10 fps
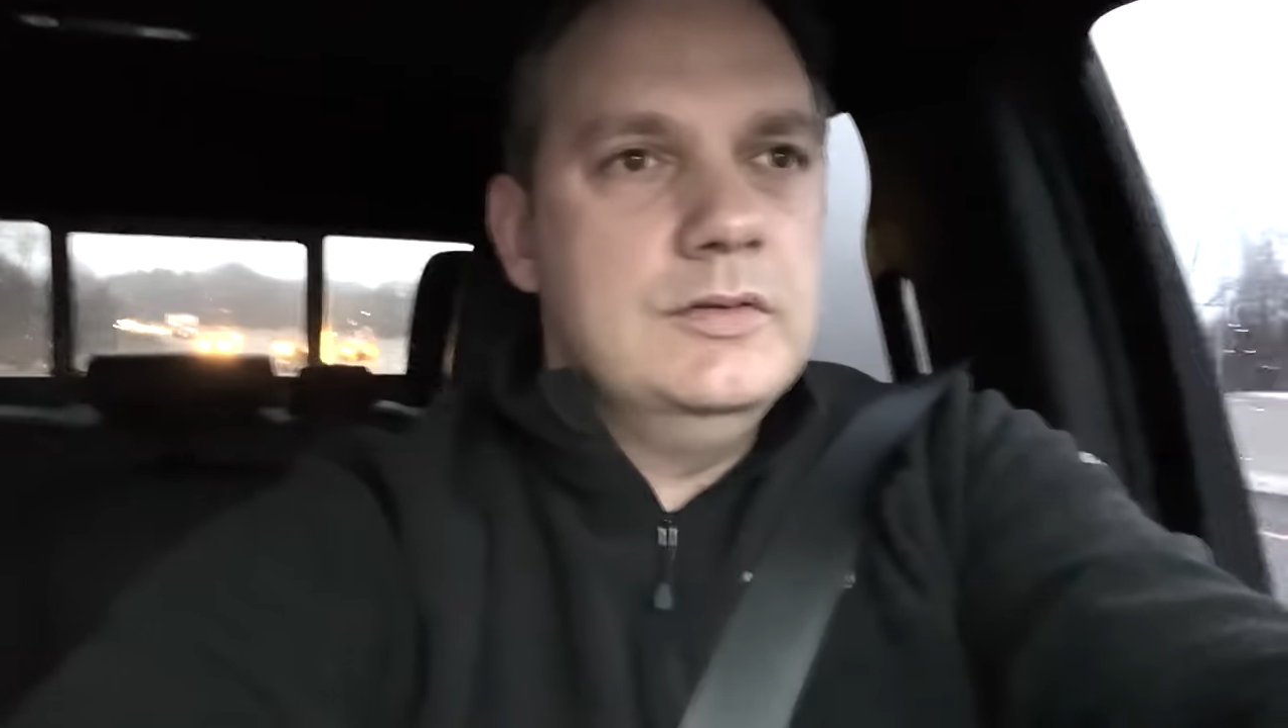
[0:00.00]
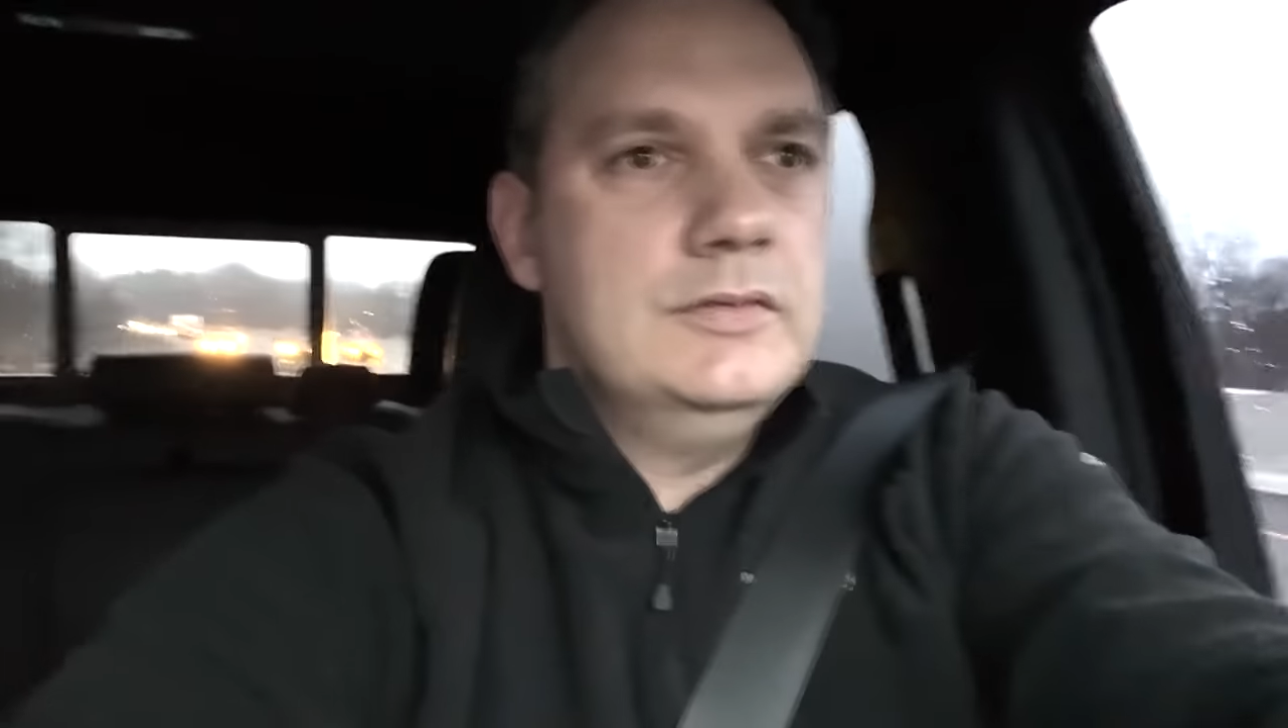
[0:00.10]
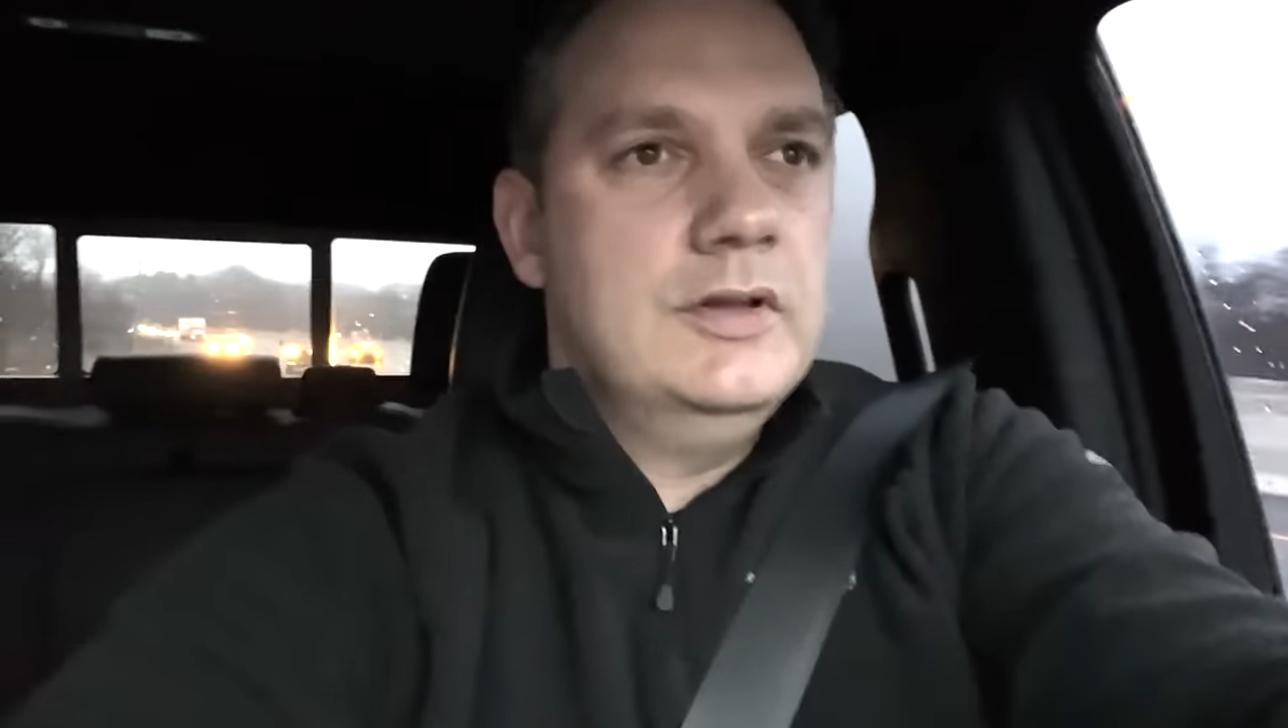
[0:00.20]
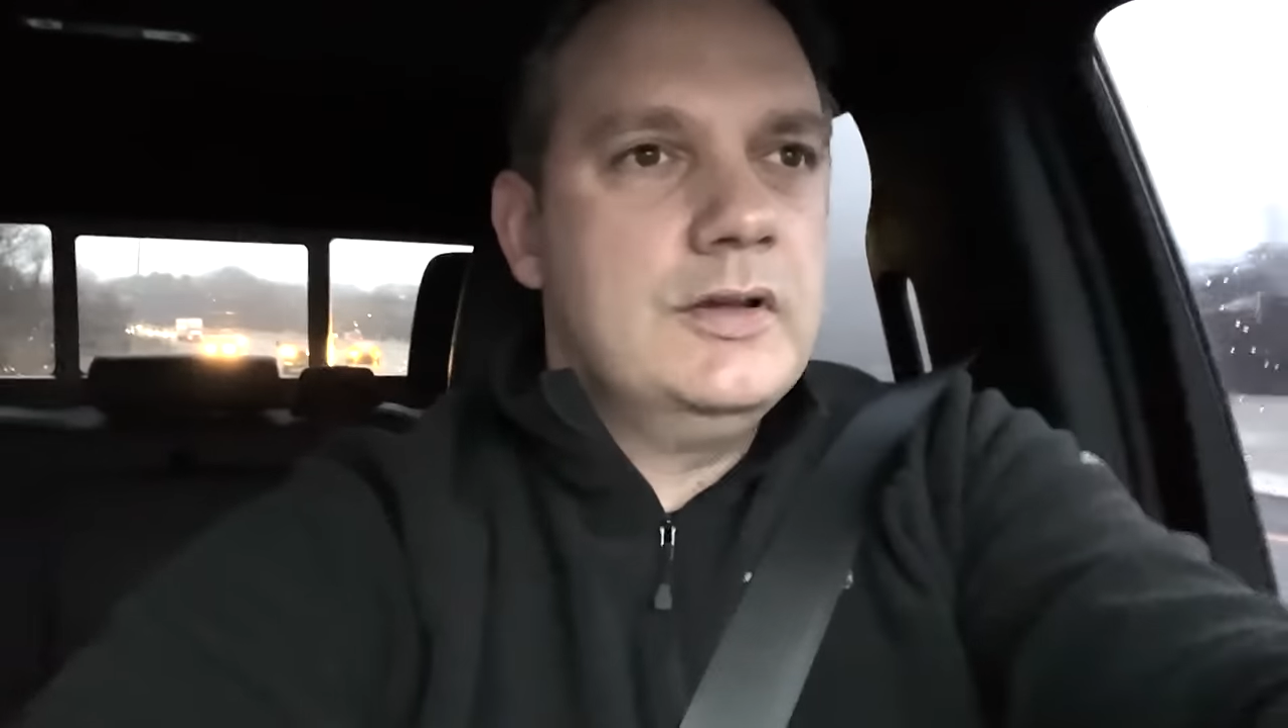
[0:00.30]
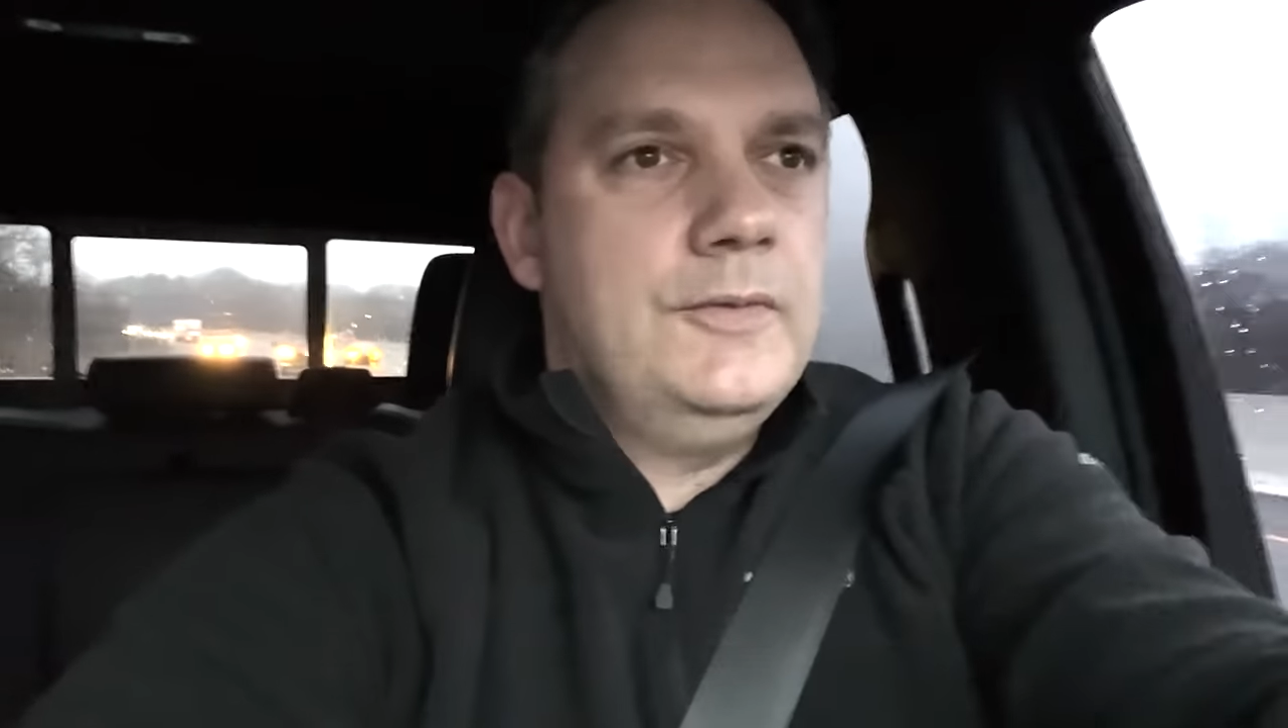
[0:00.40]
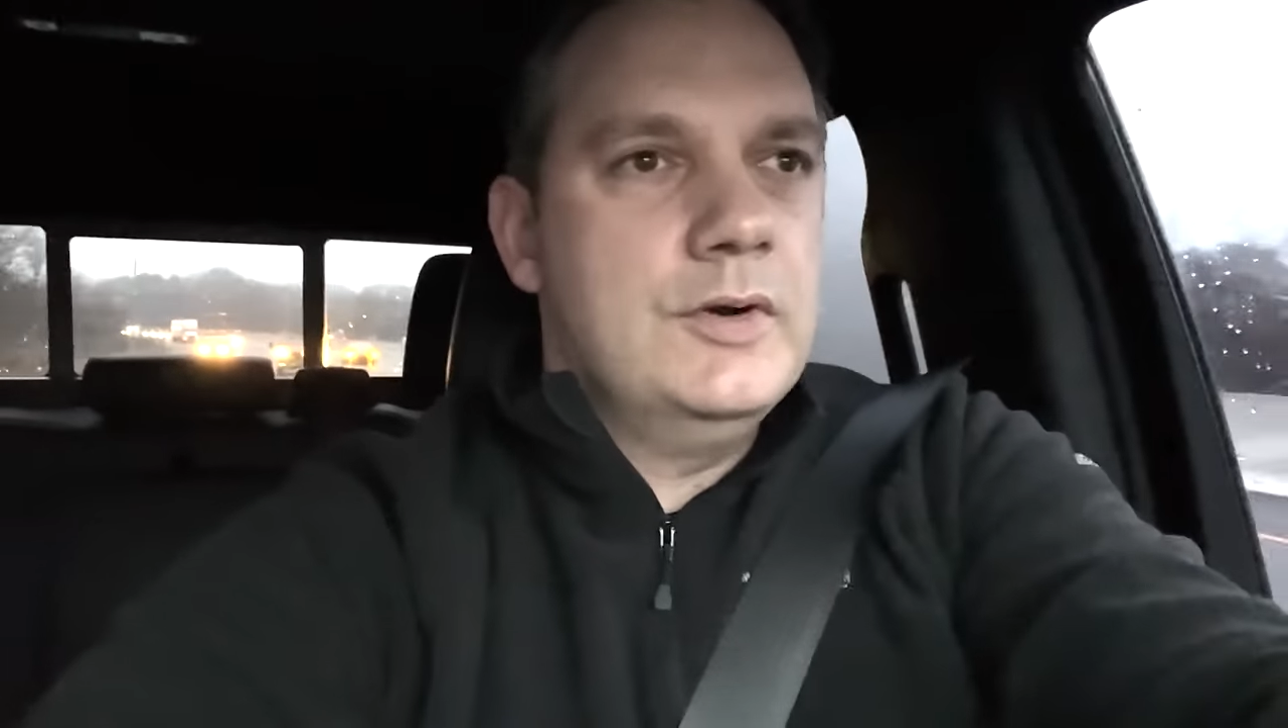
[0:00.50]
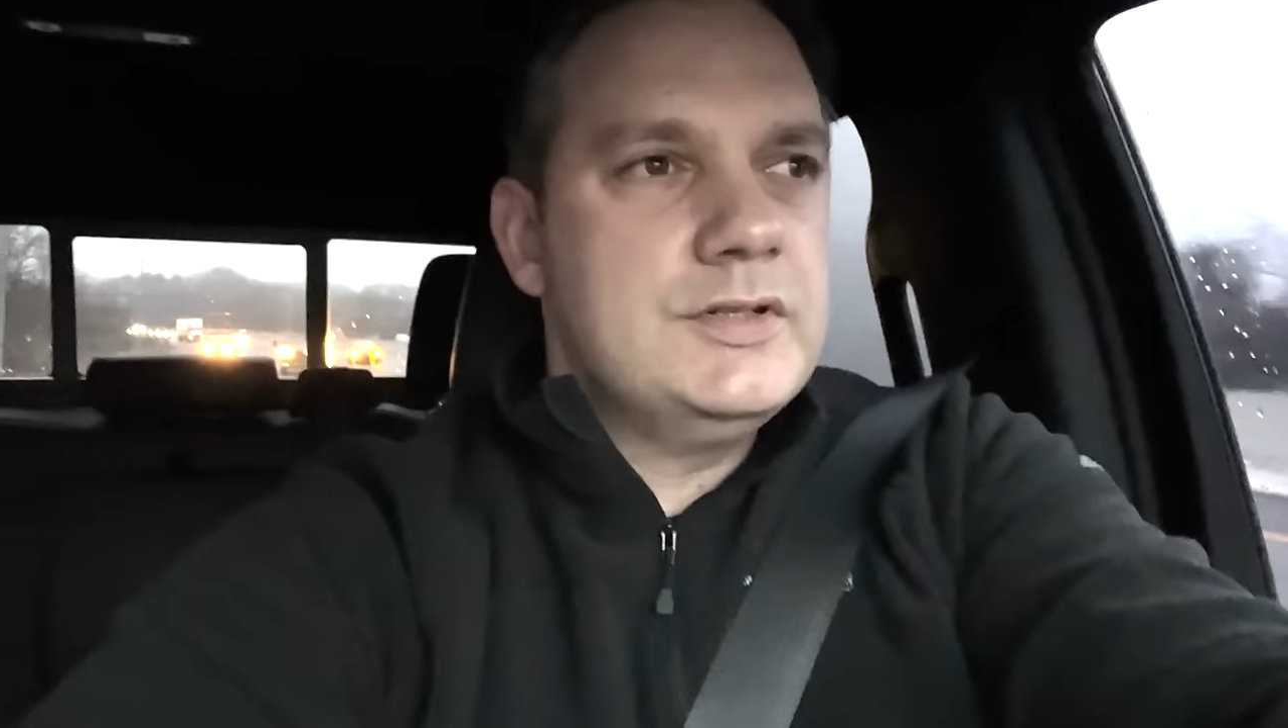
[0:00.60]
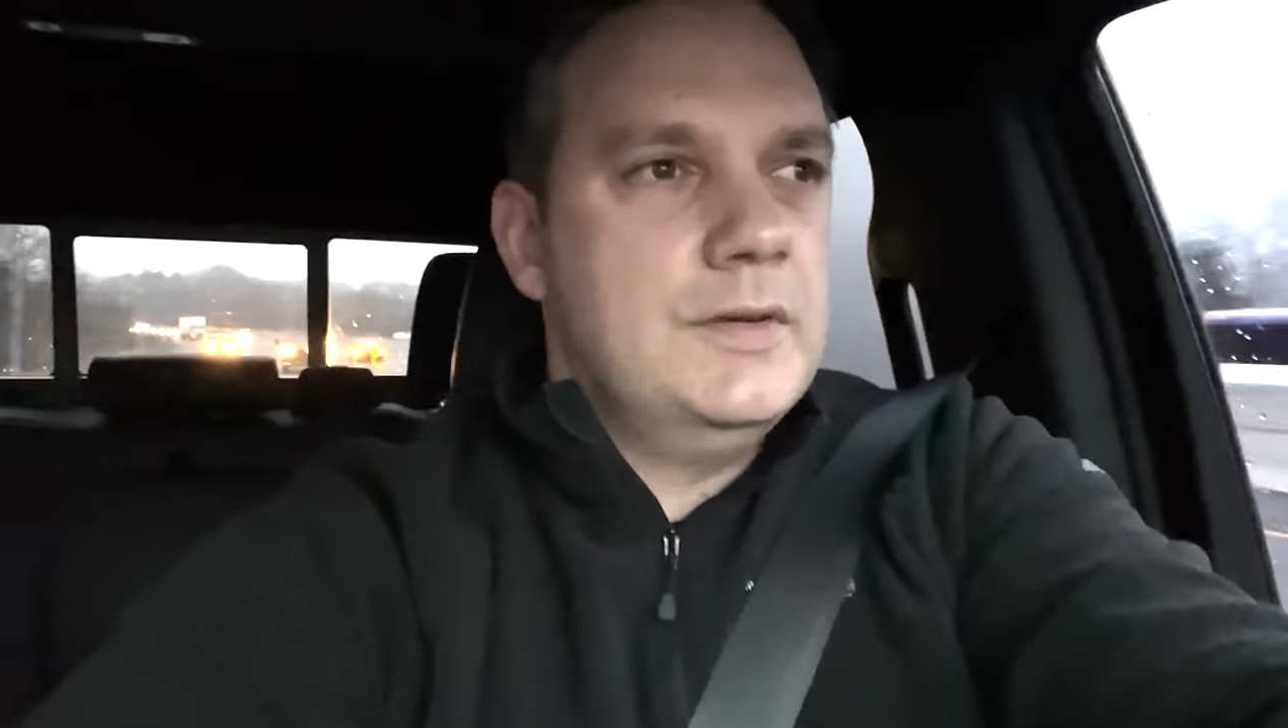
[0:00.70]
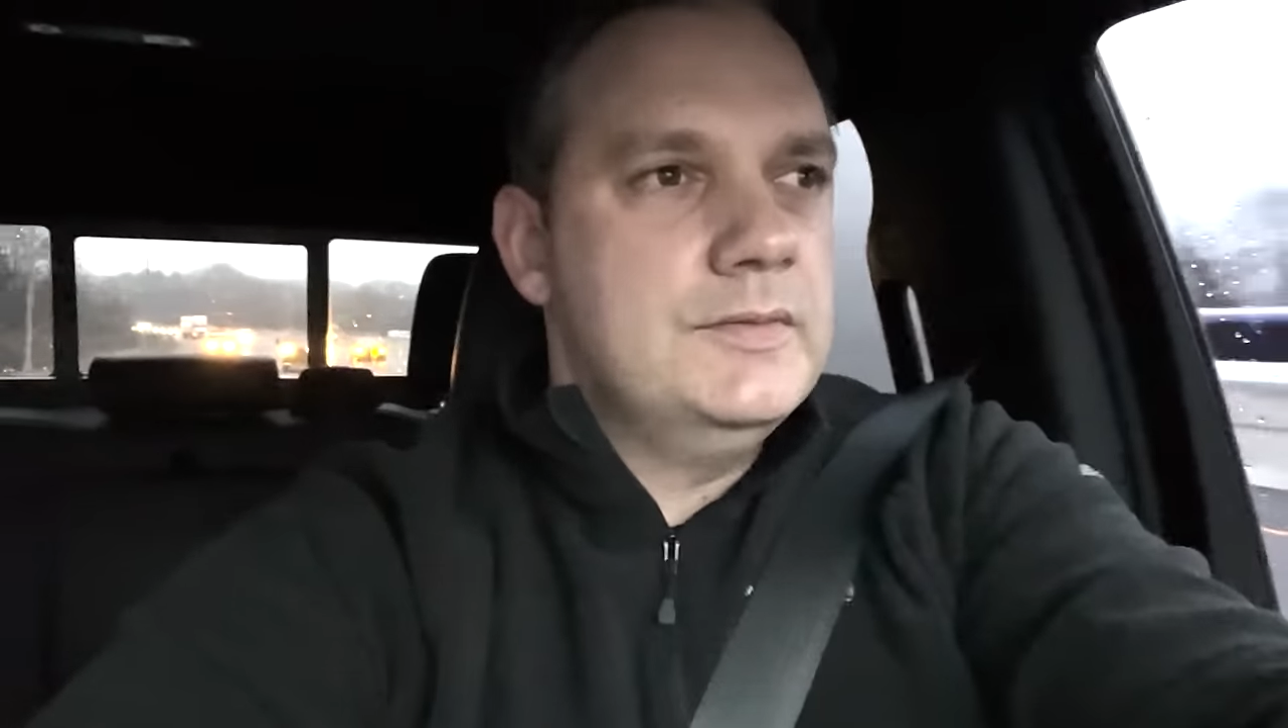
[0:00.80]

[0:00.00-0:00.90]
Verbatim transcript: Looking forward to showing